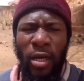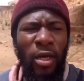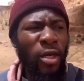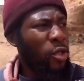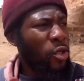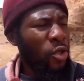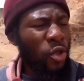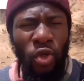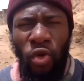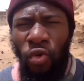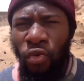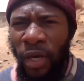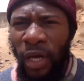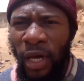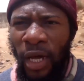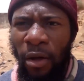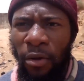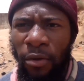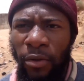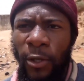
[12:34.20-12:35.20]
that. So we
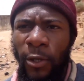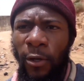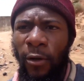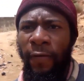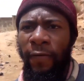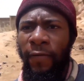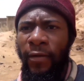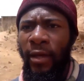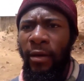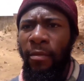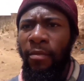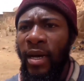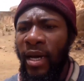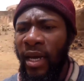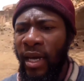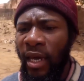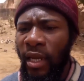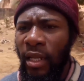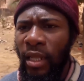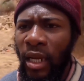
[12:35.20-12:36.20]
are out of the
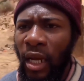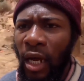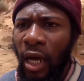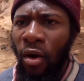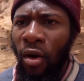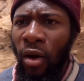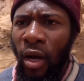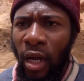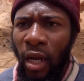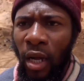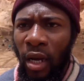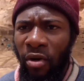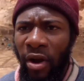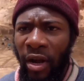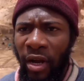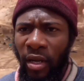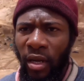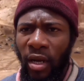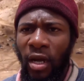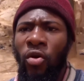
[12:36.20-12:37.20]
market now, and
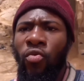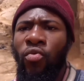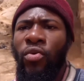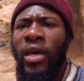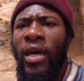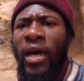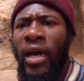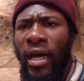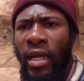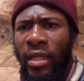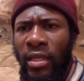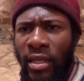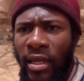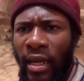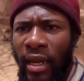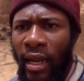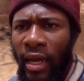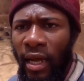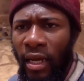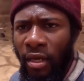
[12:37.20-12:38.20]
right now we are at
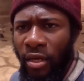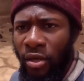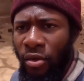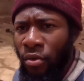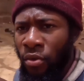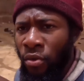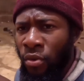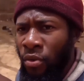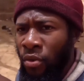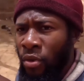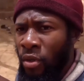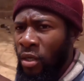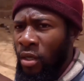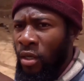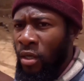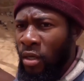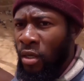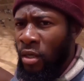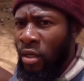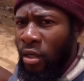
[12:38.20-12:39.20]
Dala
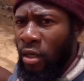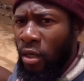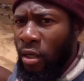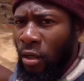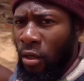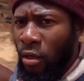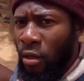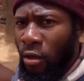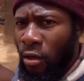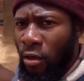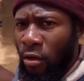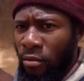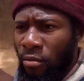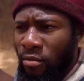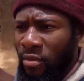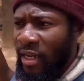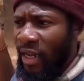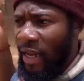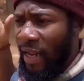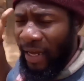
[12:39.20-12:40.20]

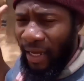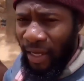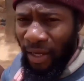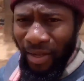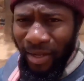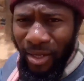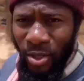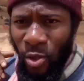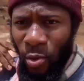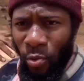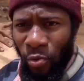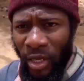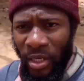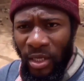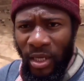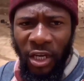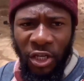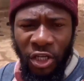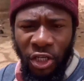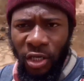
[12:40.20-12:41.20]
um, Dala Hill is somewhere
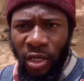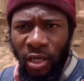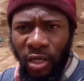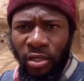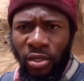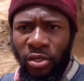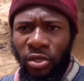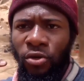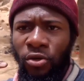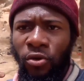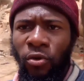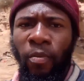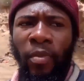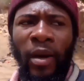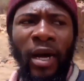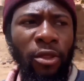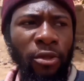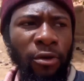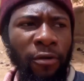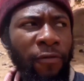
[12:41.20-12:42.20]
the ancient, you know,
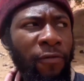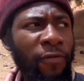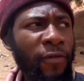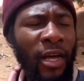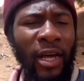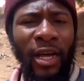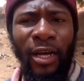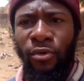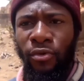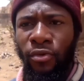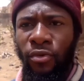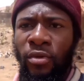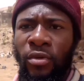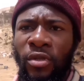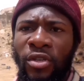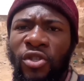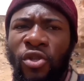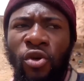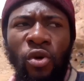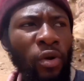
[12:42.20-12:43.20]
part of Kano.
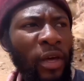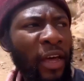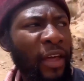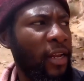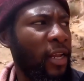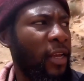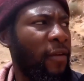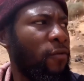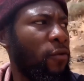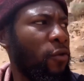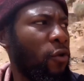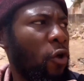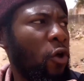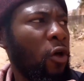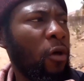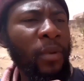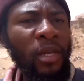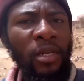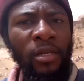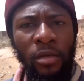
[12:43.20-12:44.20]
You know, uh, even
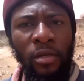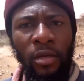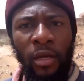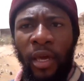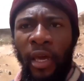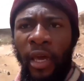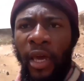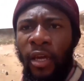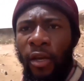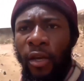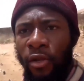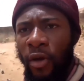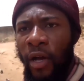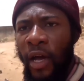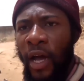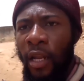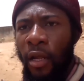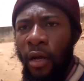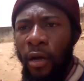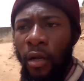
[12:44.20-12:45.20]
coming here, you know,
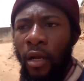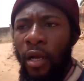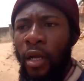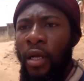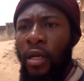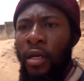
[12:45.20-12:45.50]
kind of